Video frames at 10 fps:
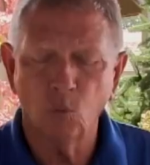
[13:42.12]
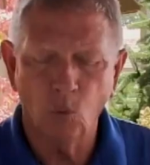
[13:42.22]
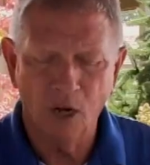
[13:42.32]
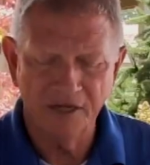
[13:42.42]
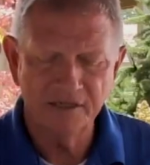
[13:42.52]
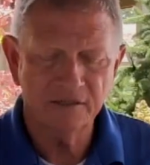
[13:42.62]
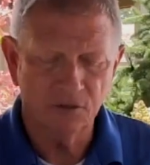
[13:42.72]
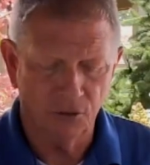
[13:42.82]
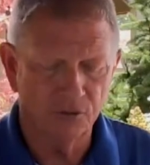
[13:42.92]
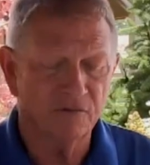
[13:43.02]

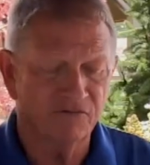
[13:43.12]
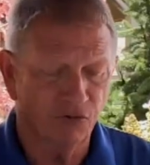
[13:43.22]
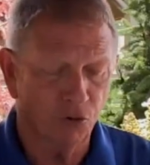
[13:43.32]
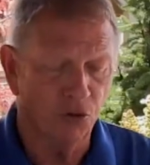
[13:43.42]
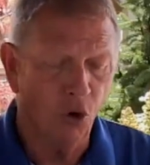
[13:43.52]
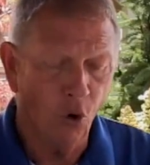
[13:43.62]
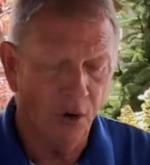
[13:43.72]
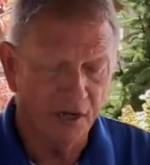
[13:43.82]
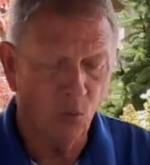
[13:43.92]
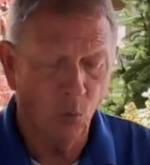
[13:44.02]
wanting or for
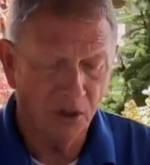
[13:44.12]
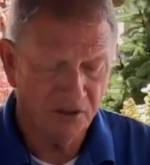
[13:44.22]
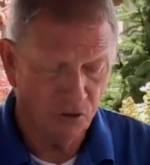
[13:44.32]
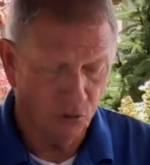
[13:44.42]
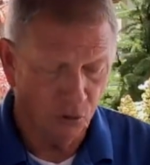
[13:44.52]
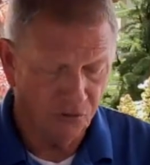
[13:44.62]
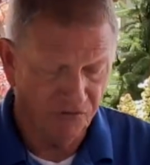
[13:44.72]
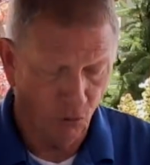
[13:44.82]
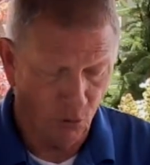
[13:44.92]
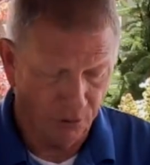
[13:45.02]
knowing what to look
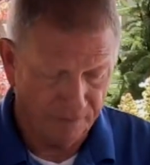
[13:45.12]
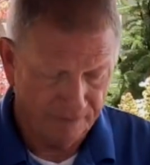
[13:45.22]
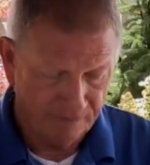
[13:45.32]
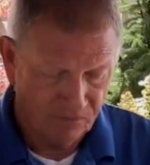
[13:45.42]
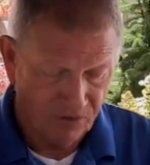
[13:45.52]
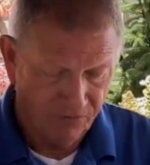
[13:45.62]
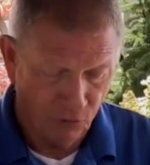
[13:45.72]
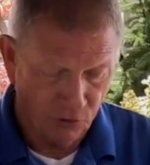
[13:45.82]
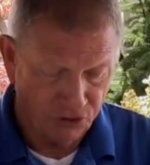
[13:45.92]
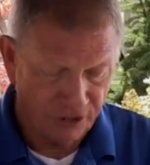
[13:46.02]
for.
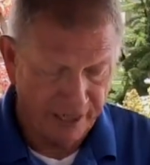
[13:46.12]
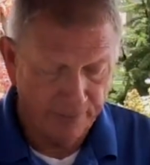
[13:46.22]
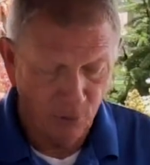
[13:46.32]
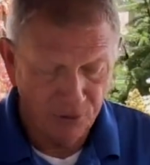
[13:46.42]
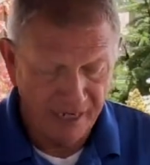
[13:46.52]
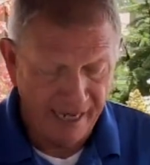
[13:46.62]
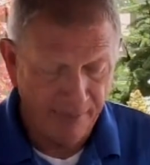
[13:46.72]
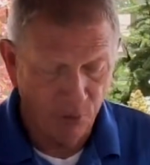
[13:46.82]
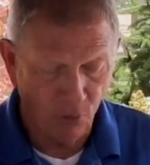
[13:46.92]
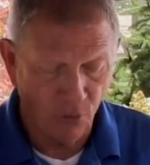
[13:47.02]
For example, the
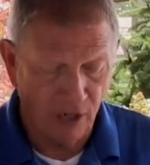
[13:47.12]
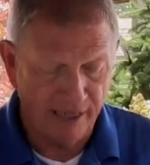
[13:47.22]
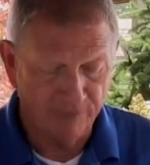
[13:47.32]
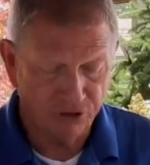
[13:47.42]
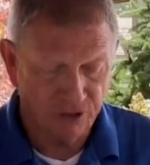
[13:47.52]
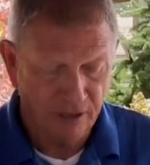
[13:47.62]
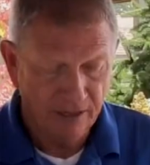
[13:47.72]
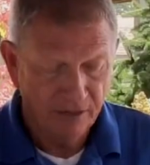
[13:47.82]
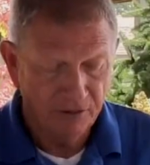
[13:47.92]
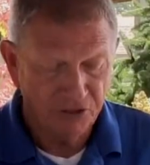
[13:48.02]
apple crops.
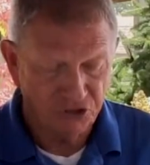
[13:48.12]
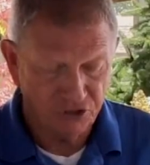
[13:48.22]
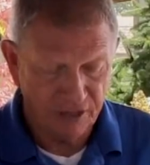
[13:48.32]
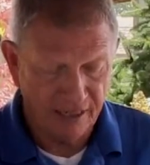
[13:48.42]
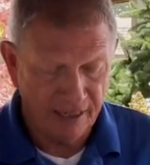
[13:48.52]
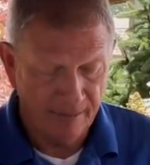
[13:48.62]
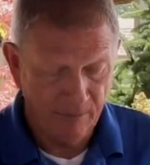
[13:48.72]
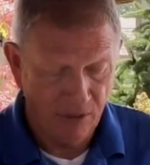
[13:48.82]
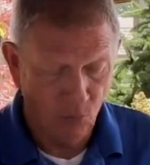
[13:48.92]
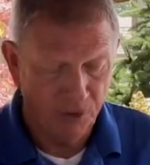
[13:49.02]
This
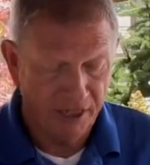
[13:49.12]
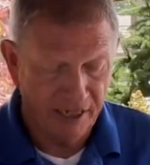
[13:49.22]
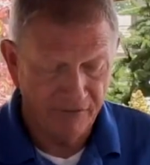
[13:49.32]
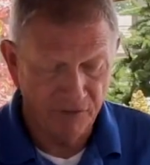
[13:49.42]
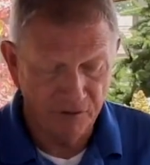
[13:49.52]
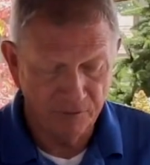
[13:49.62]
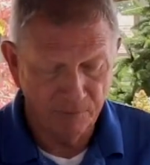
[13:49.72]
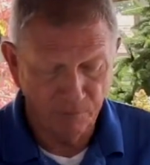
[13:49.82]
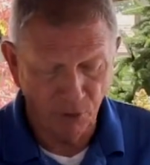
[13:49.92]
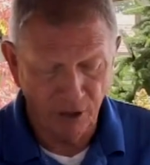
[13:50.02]
time we have the
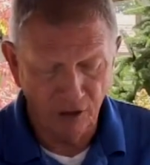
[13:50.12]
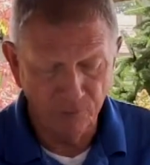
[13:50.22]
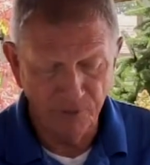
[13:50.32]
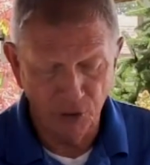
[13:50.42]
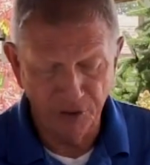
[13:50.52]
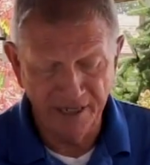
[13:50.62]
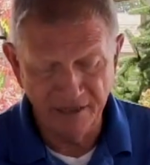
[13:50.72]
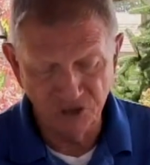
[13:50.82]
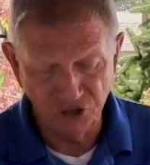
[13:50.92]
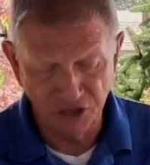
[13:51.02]
brown
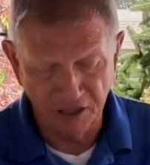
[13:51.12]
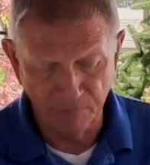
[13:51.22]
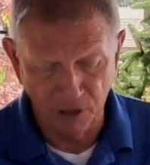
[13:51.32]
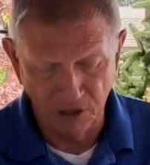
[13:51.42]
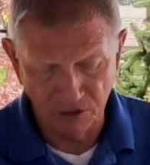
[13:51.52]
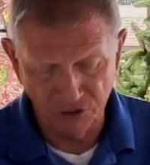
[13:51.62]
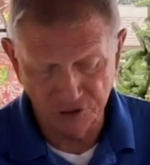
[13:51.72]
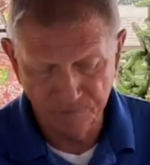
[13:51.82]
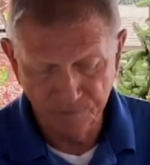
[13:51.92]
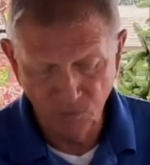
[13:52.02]
marinated stink
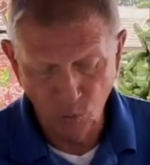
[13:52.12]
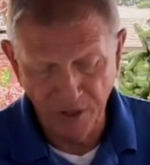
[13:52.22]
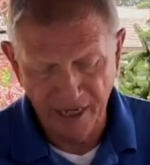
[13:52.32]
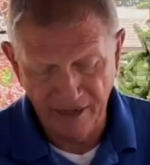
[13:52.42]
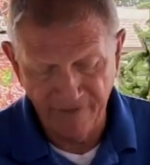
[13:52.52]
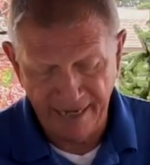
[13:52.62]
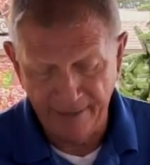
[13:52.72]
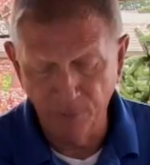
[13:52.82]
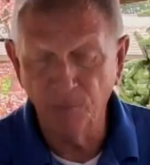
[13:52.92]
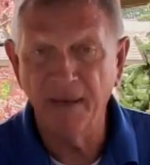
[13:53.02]
bugs. We have
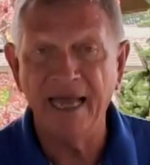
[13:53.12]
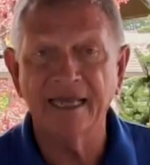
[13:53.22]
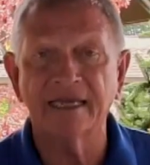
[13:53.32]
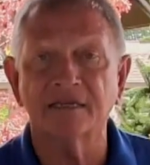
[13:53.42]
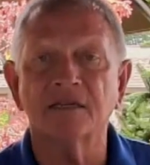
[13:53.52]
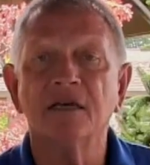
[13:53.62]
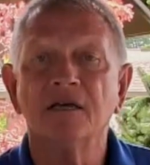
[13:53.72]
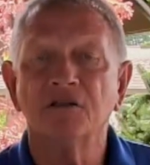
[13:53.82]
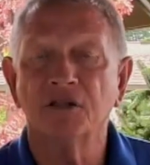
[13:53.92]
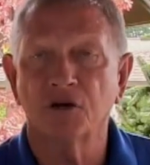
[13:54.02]
apple maggot
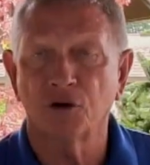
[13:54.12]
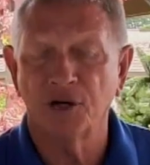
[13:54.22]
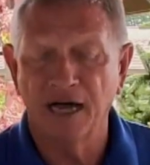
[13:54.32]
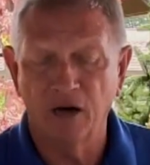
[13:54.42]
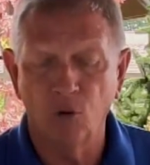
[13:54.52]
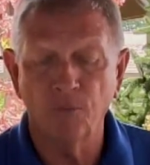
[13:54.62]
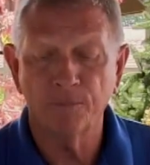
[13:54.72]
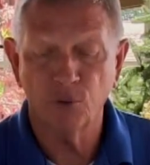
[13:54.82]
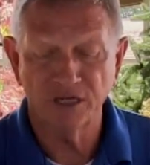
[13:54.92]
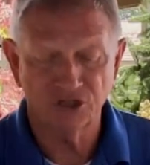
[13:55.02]
that are now
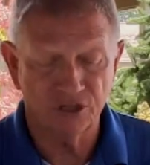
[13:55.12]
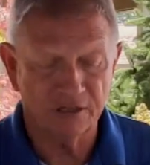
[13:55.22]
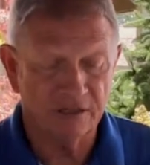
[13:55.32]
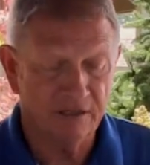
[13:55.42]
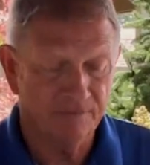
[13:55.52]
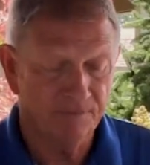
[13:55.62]
present.